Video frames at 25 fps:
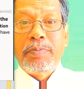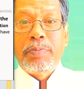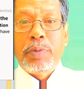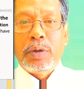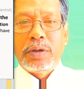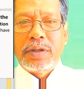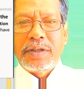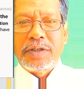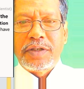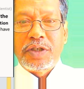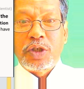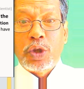it
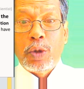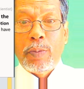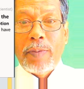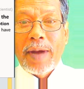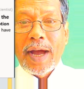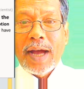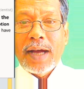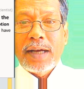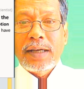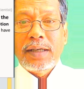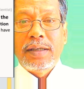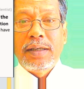pushes you
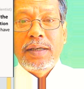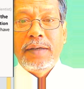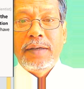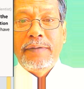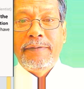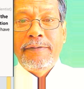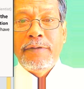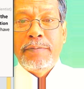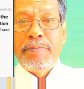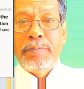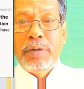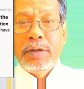back.
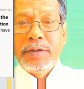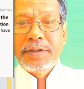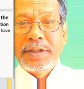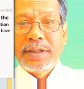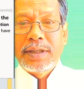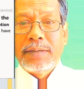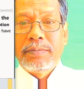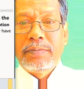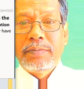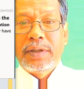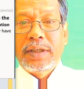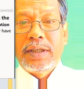If you pull
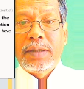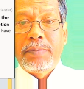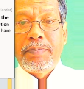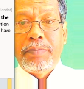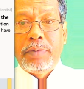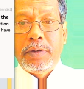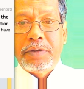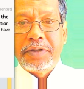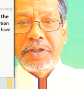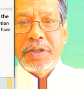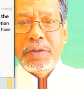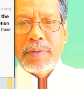something,
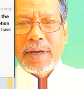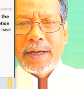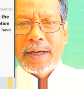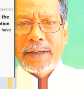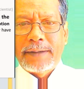it pulls